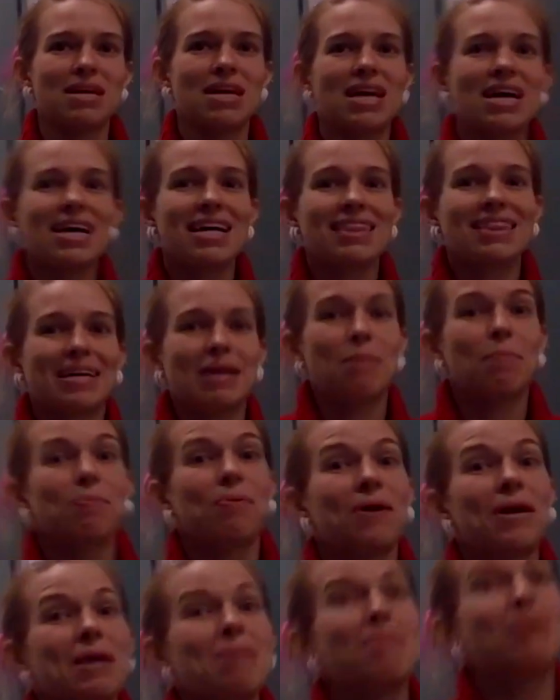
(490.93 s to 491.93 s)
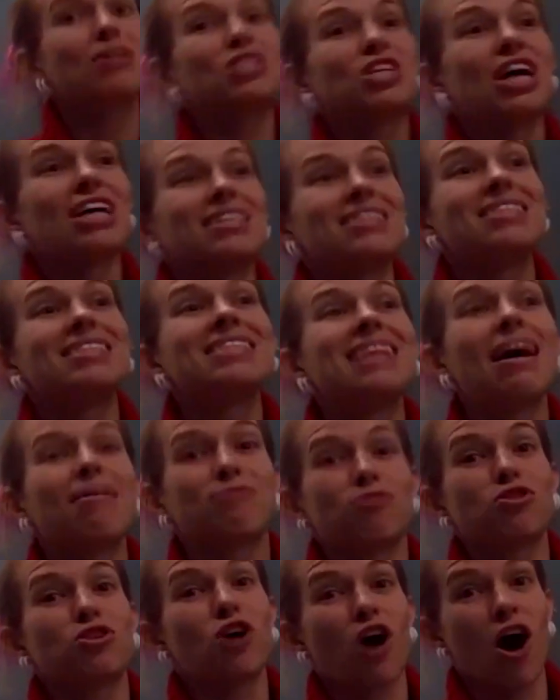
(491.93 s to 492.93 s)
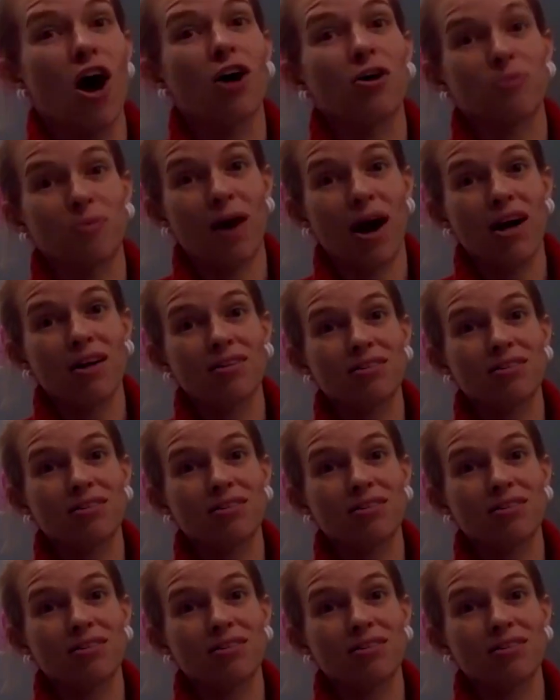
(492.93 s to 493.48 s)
So, that it pretty much has never gone well.